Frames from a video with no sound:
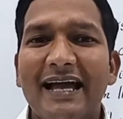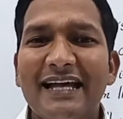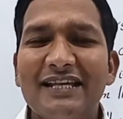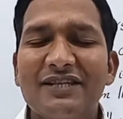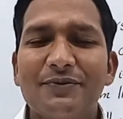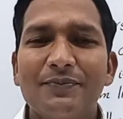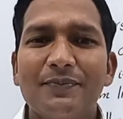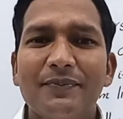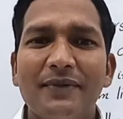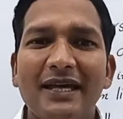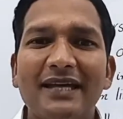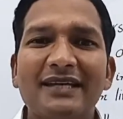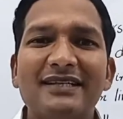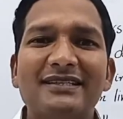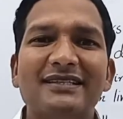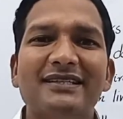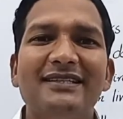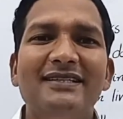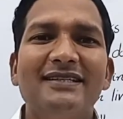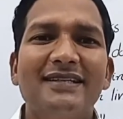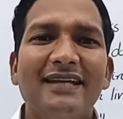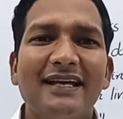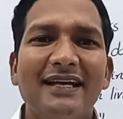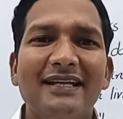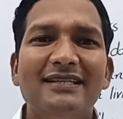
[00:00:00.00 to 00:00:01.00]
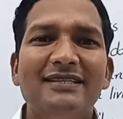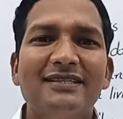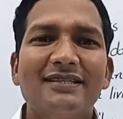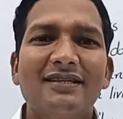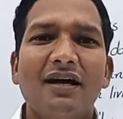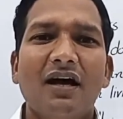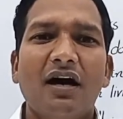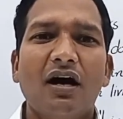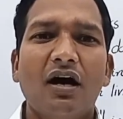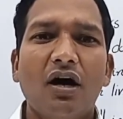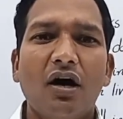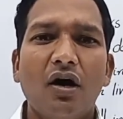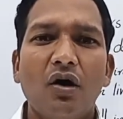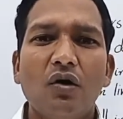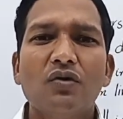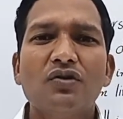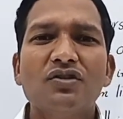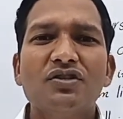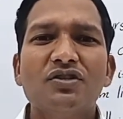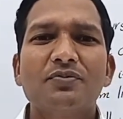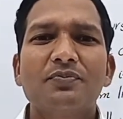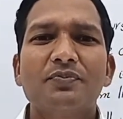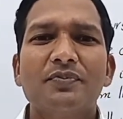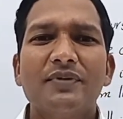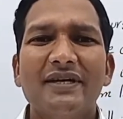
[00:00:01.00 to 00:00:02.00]
Aspect tells how
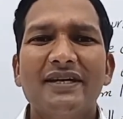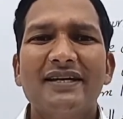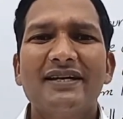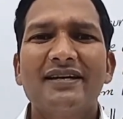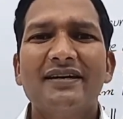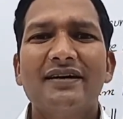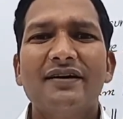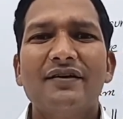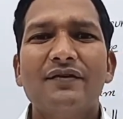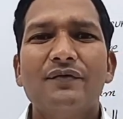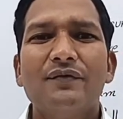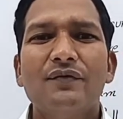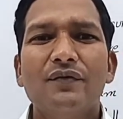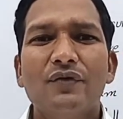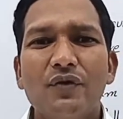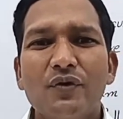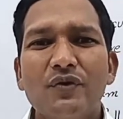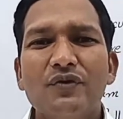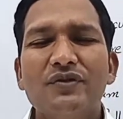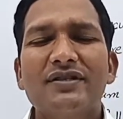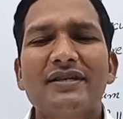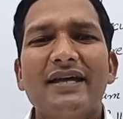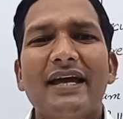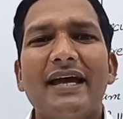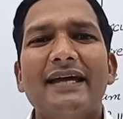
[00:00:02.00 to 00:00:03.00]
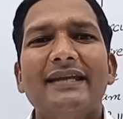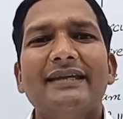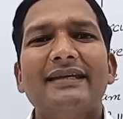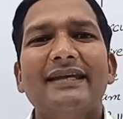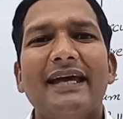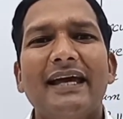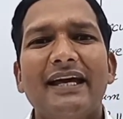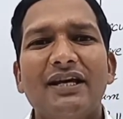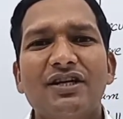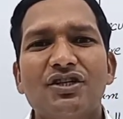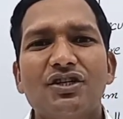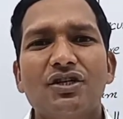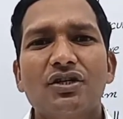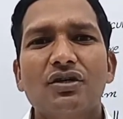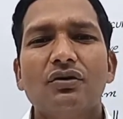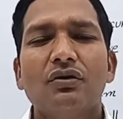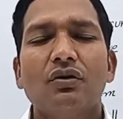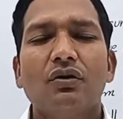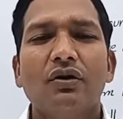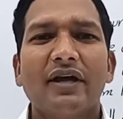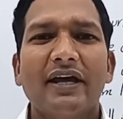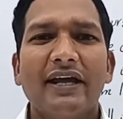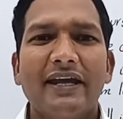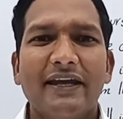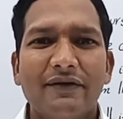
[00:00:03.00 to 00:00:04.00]
speaker views an action
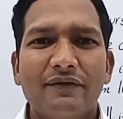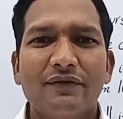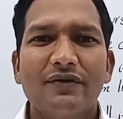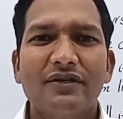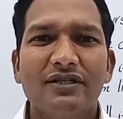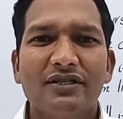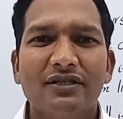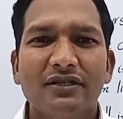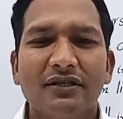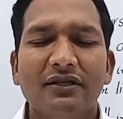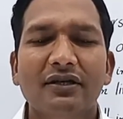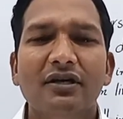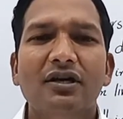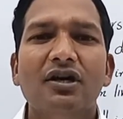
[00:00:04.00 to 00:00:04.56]
or event.